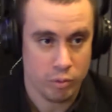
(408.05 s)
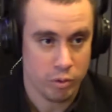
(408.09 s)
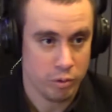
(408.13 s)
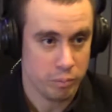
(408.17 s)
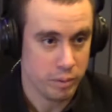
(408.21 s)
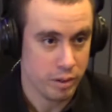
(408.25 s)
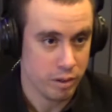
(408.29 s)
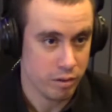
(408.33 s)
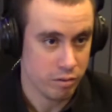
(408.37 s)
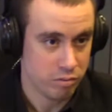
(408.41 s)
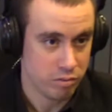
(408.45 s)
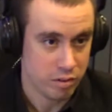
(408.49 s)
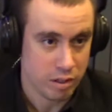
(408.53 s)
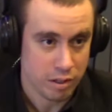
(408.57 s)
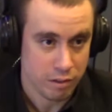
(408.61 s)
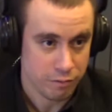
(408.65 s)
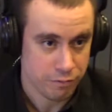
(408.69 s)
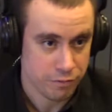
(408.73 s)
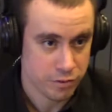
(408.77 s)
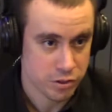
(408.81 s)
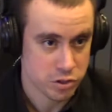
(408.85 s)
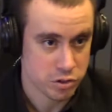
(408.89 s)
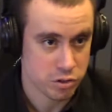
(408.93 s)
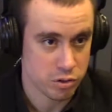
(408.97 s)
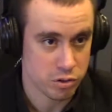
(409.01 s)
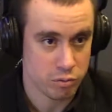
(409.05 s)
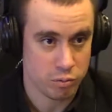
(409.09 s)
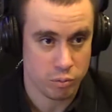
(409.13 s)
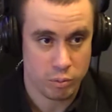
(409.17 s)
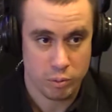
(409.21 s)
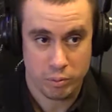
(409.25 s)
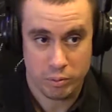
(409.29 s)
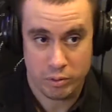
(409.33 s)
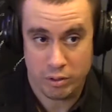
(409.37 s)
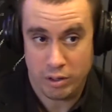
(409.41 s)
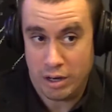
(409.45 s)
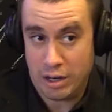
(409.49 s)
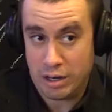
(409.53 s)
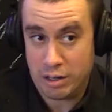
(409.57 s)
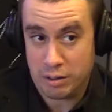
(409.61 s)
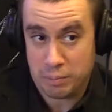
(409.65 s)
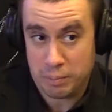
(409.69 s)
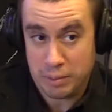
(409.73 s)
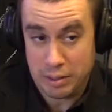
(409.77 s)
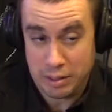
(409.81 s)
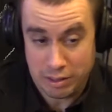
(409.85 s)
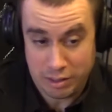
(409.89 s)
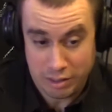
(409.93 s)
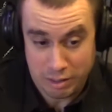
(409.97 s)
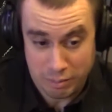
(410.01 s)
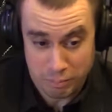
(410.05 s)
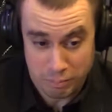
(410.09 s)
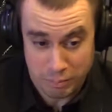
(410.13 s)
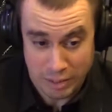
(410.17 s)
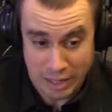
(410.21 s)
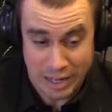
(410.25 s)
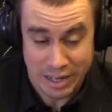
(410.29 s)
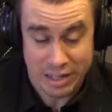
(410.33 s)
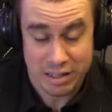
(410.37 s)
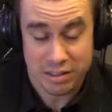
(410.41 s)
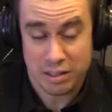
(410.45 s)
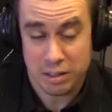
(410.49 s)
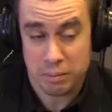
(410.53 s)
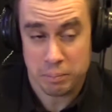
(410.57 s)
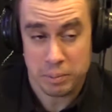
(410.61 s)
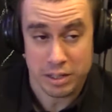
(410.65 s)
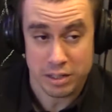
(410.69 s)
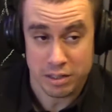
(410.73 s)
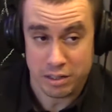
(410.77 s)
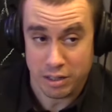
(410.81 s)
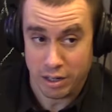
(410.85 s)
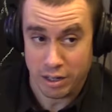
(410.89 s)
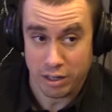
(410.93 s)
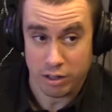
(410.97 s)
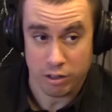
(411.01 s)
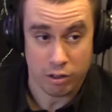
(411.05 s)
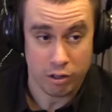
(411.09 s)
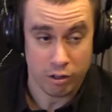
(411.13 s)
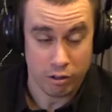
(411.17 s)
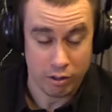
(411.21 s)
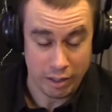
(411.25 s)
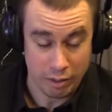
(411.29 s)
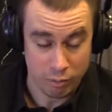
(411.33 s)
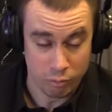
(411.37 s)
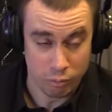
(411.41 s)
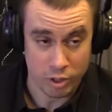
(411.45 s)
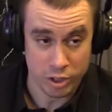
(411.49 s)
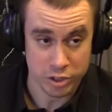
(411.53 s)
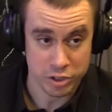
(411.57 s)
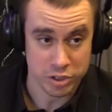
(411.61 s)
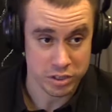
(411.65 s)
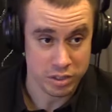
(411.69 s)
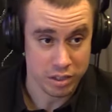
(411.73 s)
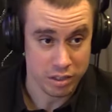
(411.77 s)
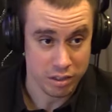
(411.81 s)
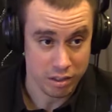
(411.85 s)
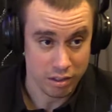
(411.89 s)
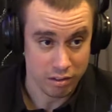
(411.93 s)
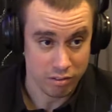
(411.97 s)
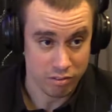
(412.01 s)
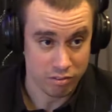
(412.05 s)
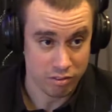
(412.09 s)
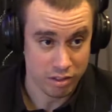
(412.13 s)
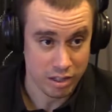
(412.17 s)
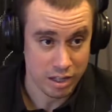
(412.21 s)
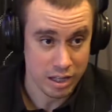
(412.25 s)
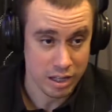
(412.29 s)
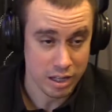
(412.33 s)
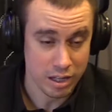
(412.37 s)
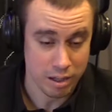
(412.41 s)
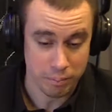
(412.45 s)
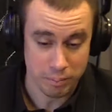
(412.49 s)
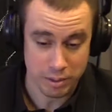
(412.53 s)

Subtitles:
Will it be our state officials? Will there anything be done at all at Washington, D.C.?